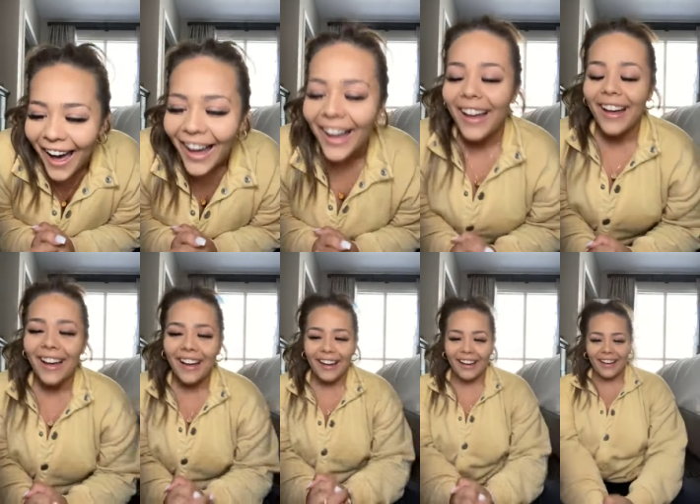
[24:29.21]
I need to call
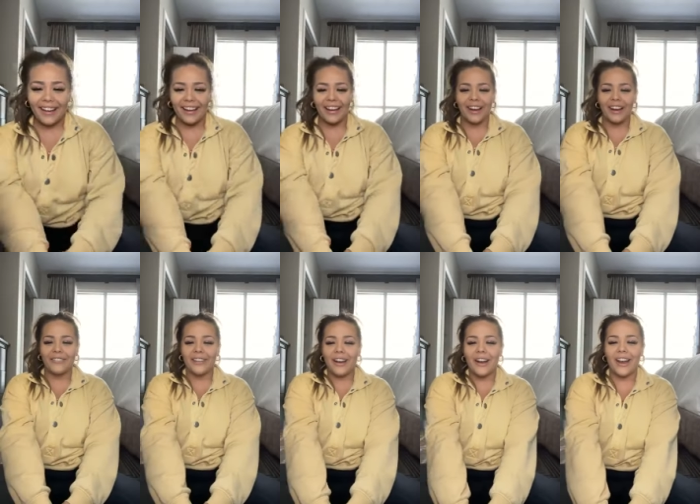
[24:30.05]
an Uber.
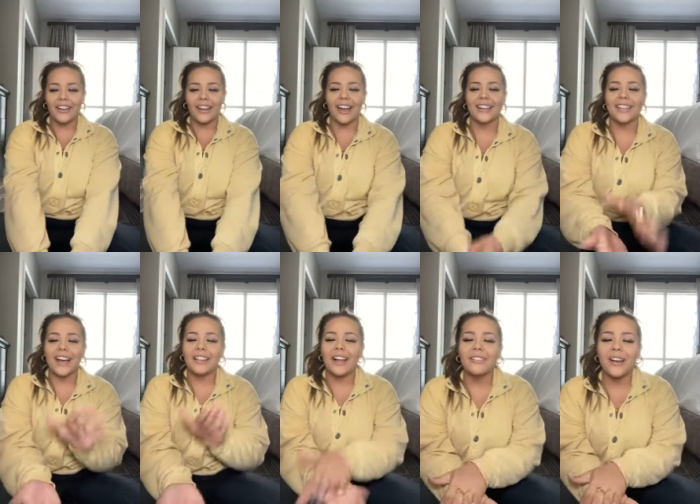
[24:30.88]
Um, all right, you guys.
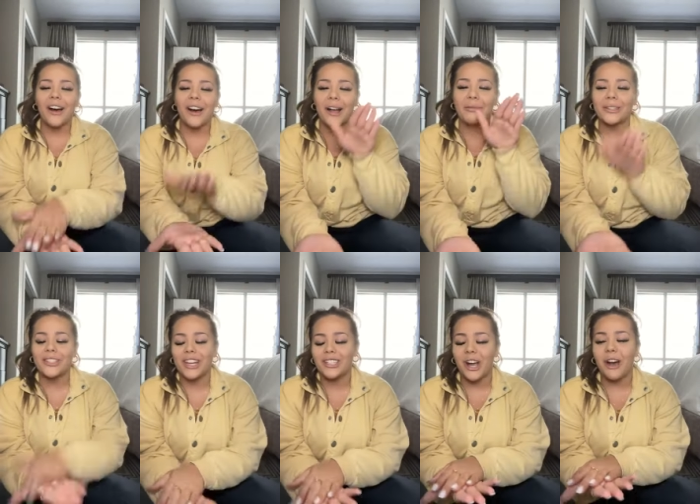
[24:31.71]
I love y'all. I
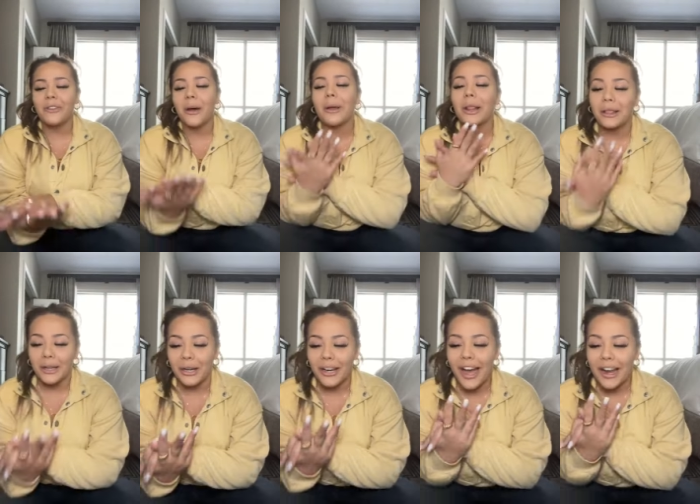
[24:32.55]
appreciate y'all. If y'all want to
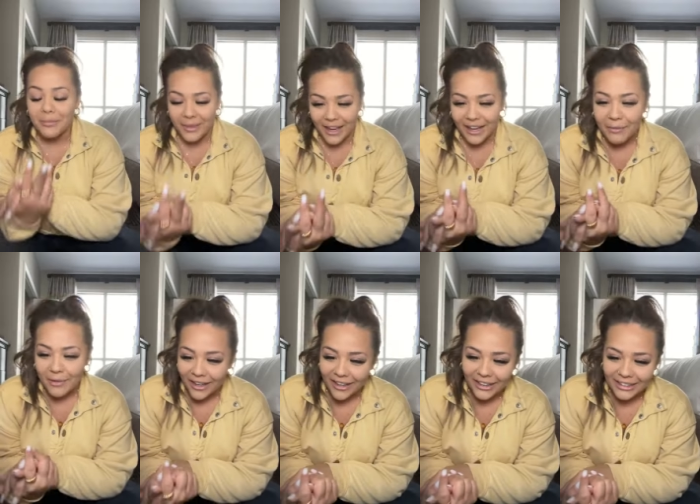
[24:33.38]
learn how to make
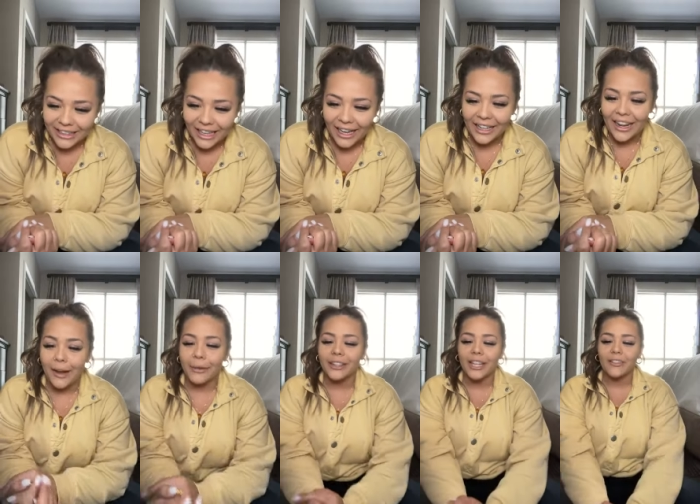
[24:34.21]
money online,
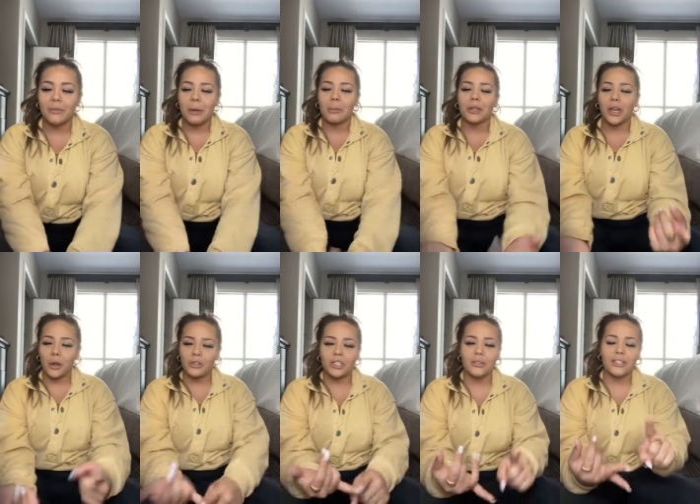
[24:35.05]
I would love to be able to
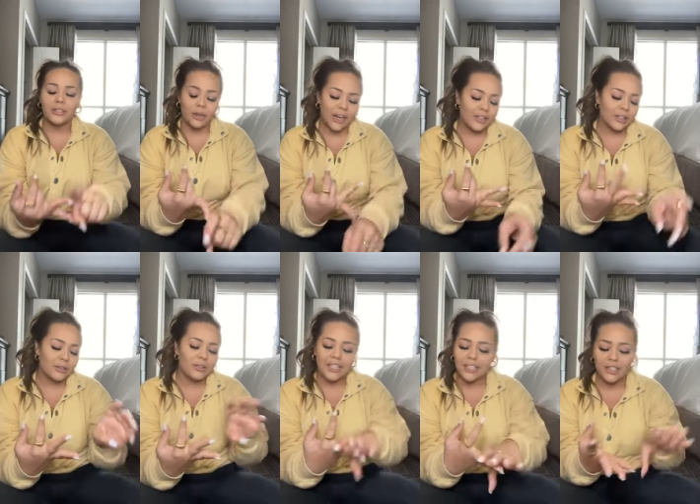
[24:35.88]
coach you, train
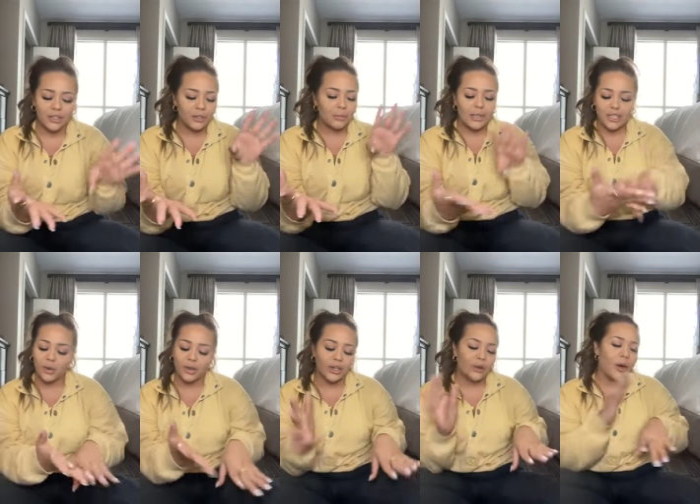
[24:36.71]
you, teach you,
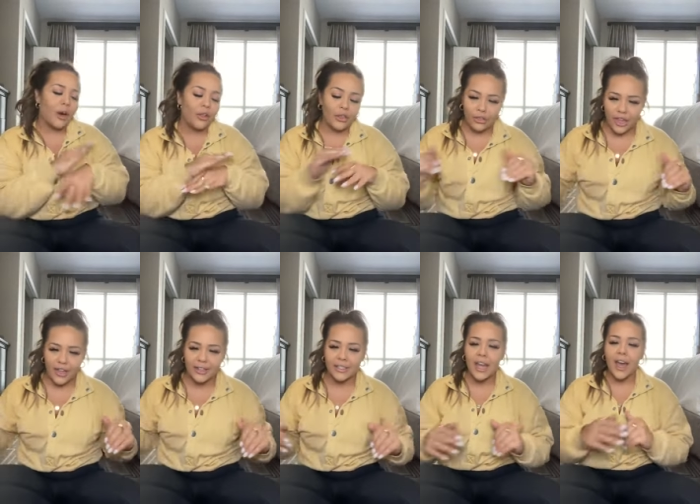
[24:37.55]
mentor you, all the
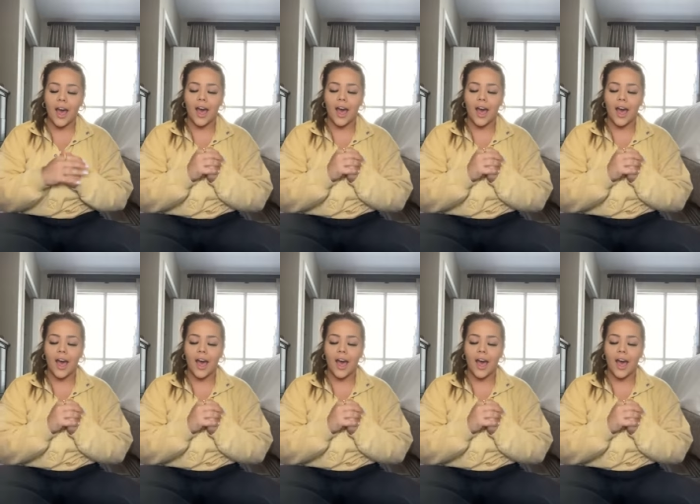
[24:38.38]
things.